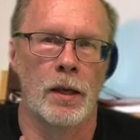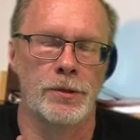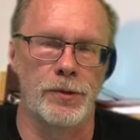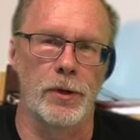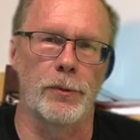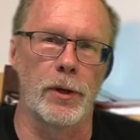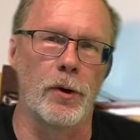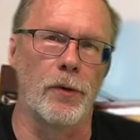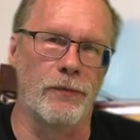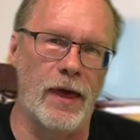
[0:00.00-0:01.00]
So there we
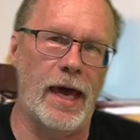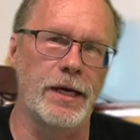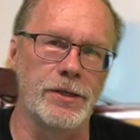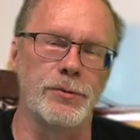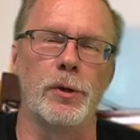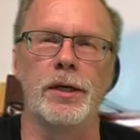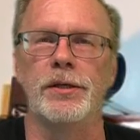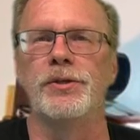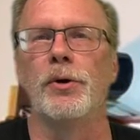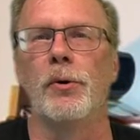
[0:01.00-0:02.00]
go. That is what
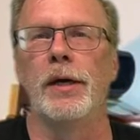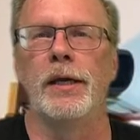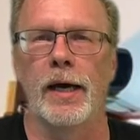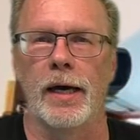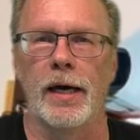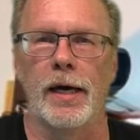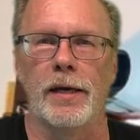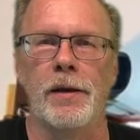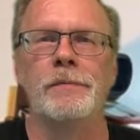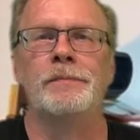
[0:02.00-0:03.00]
is going
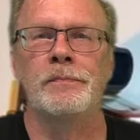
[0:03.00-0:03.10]
on.